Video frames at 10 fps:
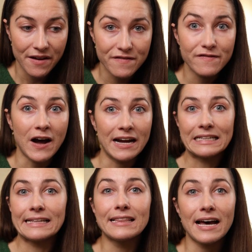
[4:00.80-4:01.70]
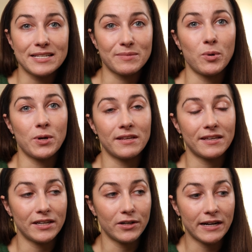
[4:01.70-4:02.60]
Finally, last point
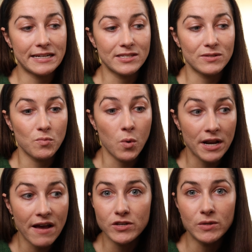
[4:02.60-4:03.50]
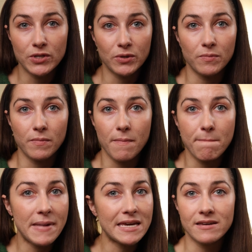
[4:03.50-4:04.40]
here is, whatever you do,
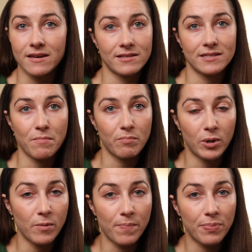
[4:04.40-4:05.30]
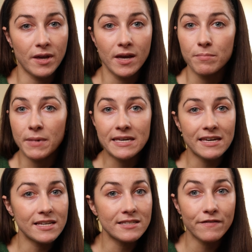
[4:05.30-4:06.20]
make it simple. Make it
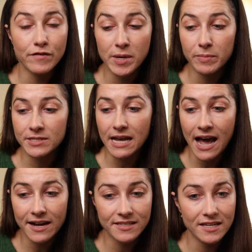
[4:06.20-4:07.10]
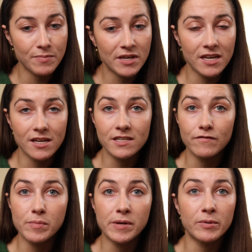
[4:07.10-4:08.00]
easy for people to access, make it easy
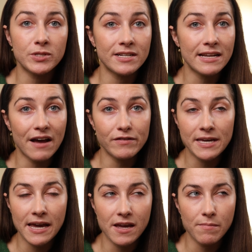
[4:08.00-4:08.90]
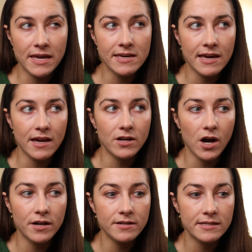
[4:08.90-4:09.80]
for people to navigate, make it an
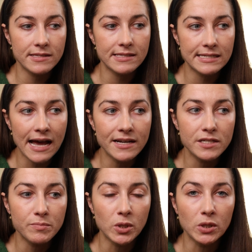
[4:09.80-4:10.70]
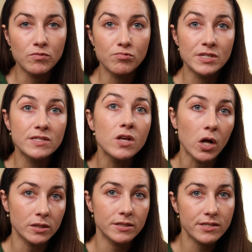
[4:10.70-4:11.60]
understandable
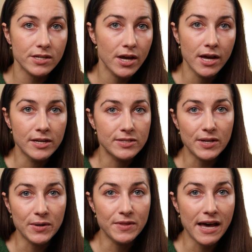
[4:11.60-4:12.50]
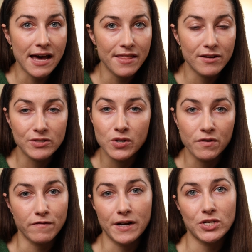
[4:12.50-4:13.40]
result so that there's no
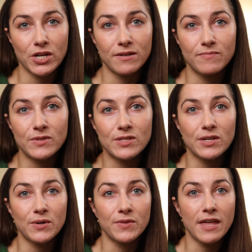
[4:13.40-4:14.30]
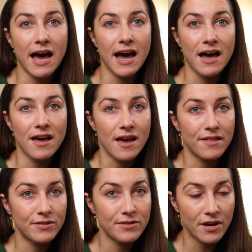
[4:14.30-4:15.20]
friction, so that
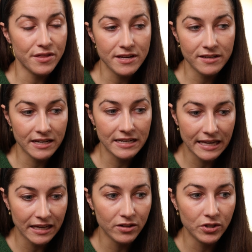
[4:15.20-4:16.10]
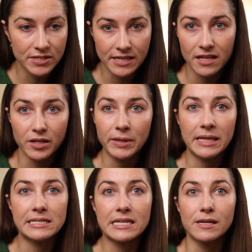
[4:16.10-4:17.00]
nothing can kill your
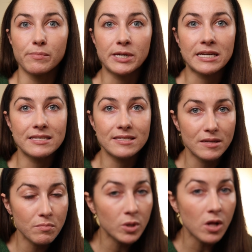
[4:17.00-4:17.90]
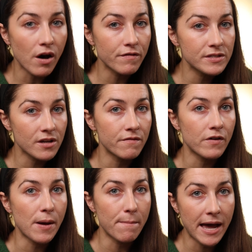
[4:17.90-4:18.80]
scalability, because simple offers
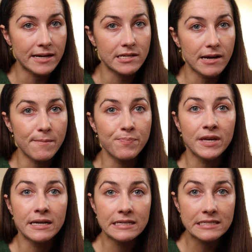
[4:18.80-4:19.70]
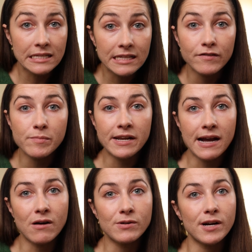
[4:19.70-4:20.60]
convert better, deliver better
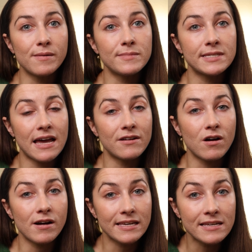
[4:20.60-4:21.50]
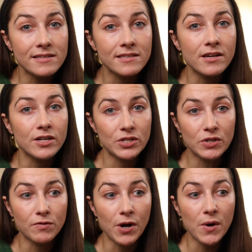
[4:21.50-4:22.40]
outcomes, and are easier to
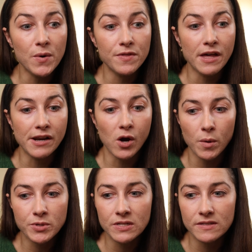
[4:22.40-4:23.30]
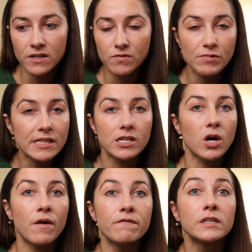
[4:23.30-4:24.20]
grow than options that are really
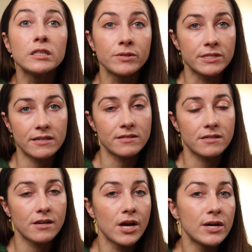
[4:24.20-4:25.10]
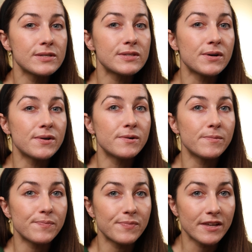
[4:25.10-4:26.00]
convoluted.
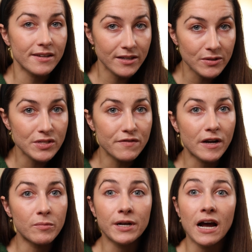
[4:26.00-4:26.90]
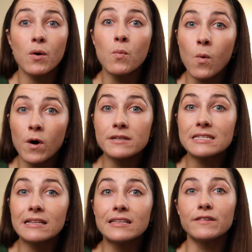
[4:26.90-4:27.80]
So here's the framework I want
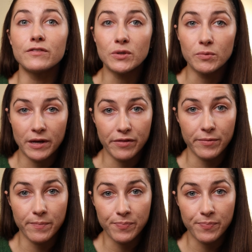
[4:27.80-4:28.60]
to leave you with.